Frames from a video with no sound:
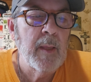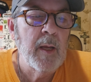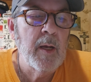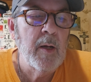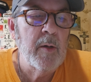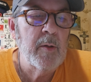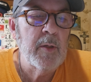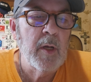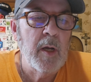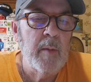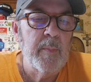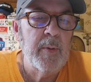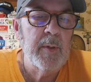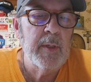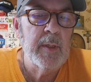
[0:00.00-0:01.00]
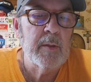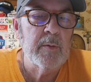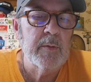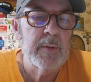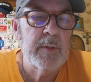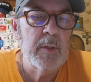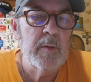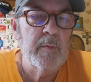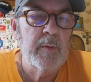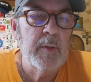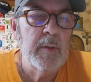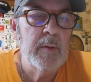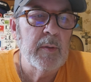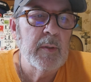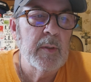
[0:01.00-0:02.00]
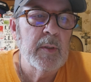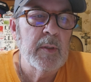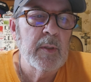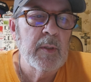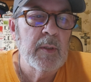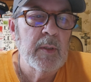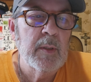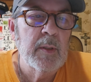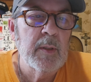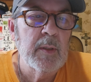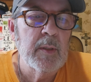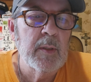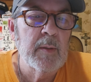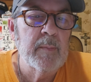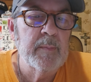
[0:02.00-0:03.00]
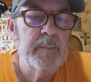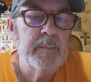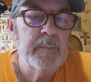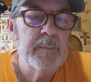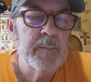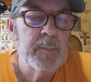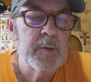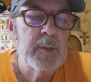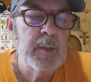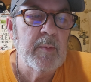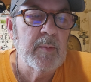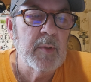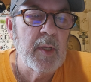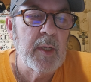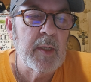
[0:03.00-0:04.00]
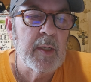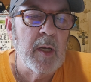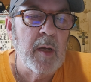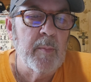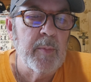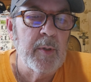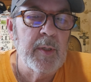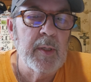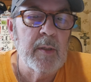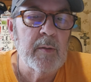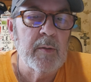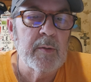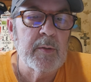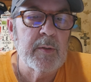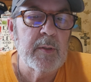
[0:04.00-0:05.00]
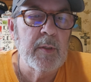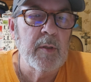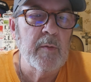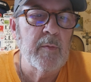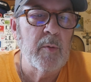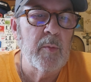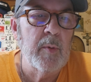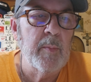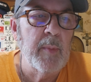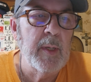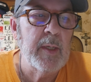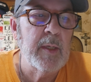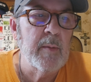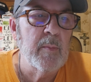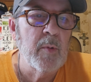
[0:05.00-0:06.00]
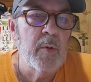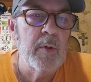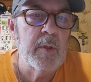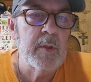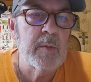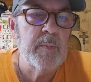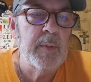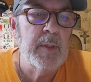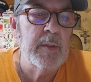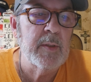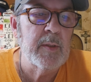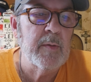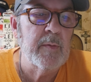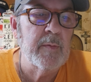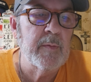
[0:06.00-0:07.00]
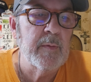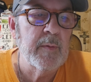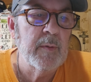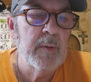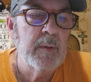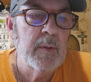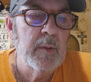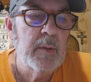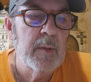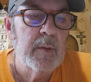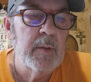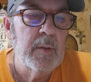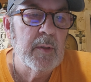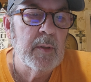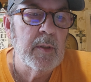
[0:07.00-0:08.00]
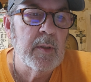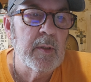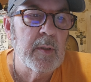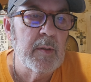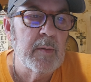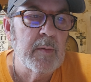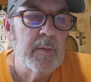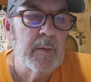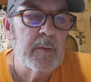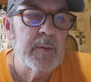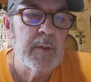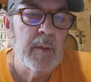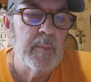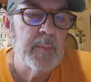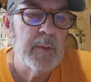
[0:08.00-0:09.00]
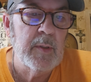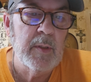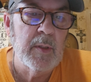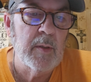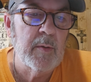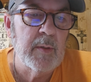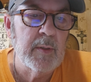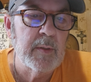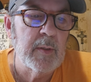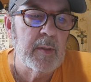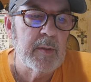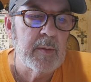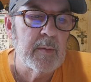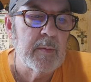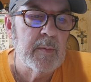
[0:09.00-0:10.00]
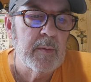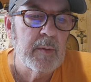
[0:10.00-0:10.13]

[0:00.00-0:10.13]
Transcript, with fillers: Iron, copper, nickel, silver. Um, seems like copper, nickel, or silver would make it more expensive uh, or something, you know, because it's